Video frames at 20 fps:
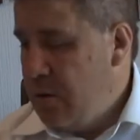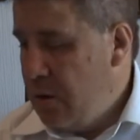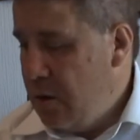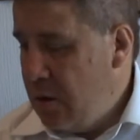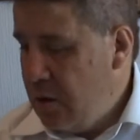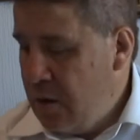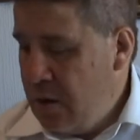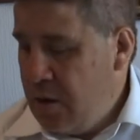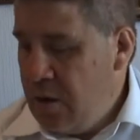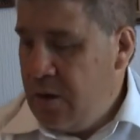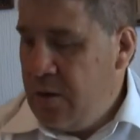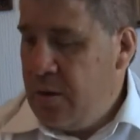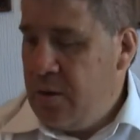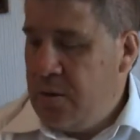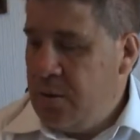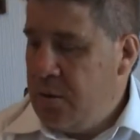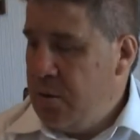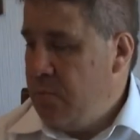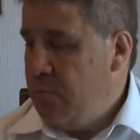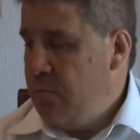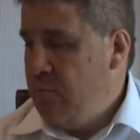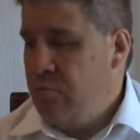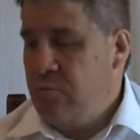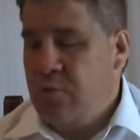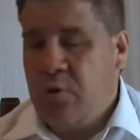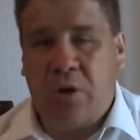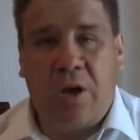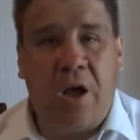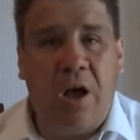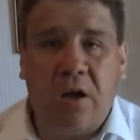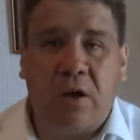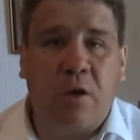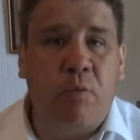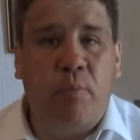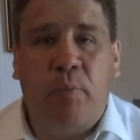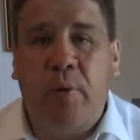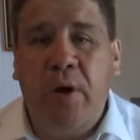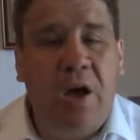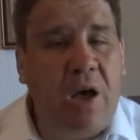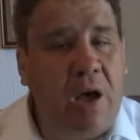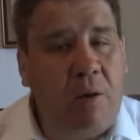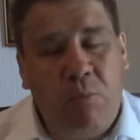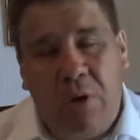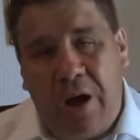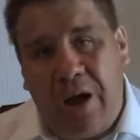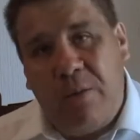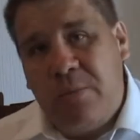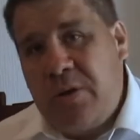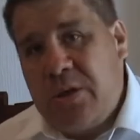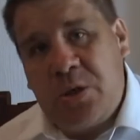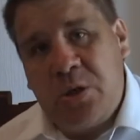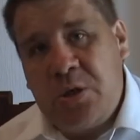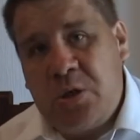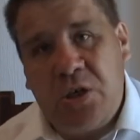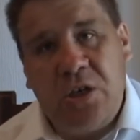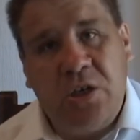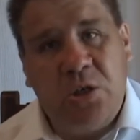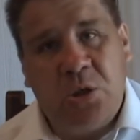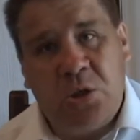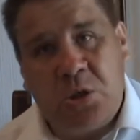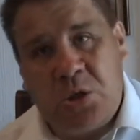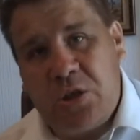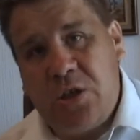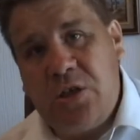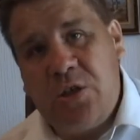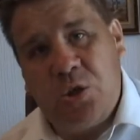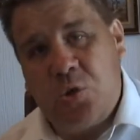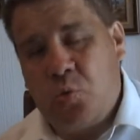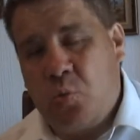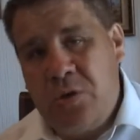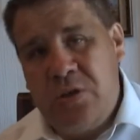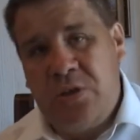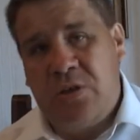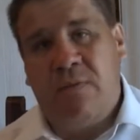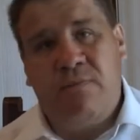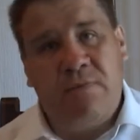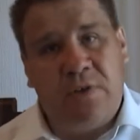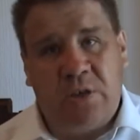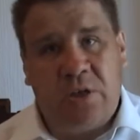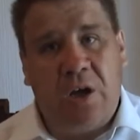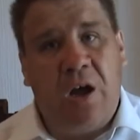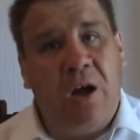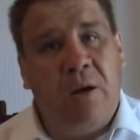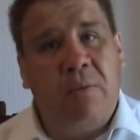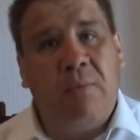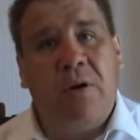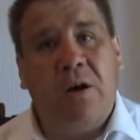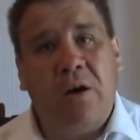uh, you can't compare Muhammad to Jesus. Jesus wins every time.